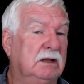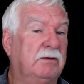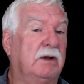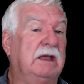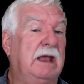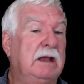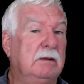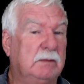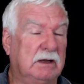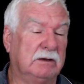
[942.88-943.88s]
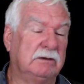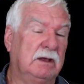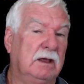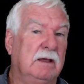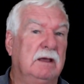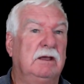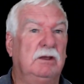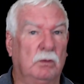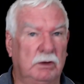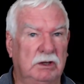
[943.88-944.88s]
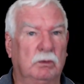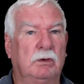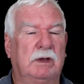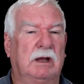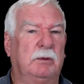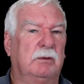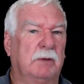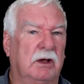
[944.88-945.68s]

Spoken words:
If I can, because you will get a bit of